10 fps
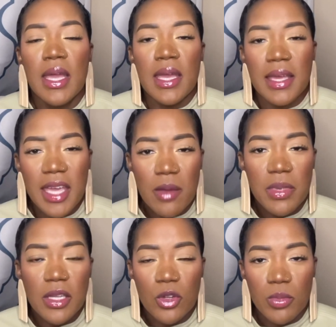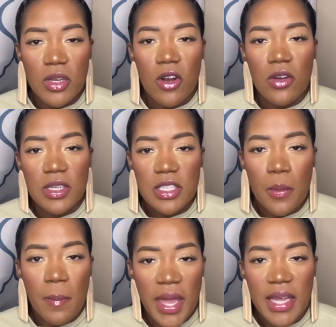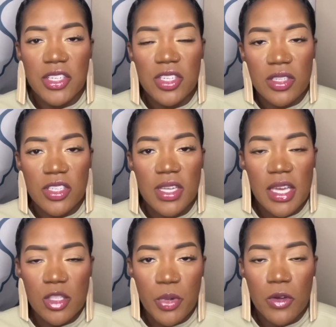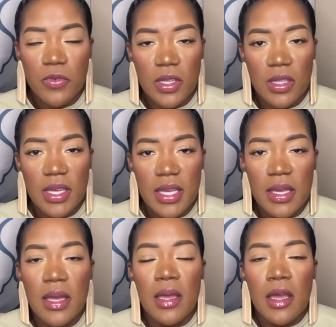It can be a little bit harder to match the shades perfectly.